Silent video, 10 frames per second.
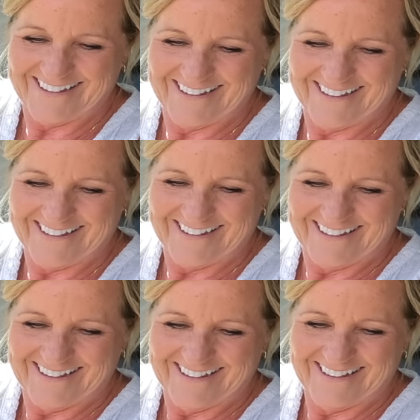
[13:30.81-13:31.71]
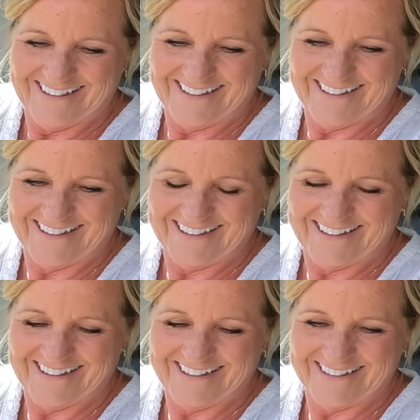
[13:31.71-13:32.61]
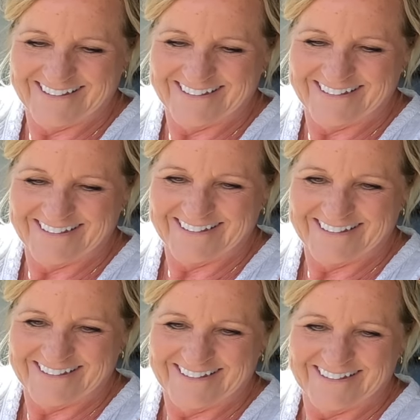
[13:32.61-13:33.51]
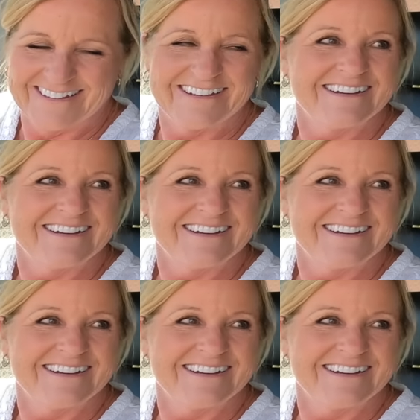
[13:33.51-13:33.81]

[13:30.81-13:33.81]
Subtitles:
This person isn't speaking.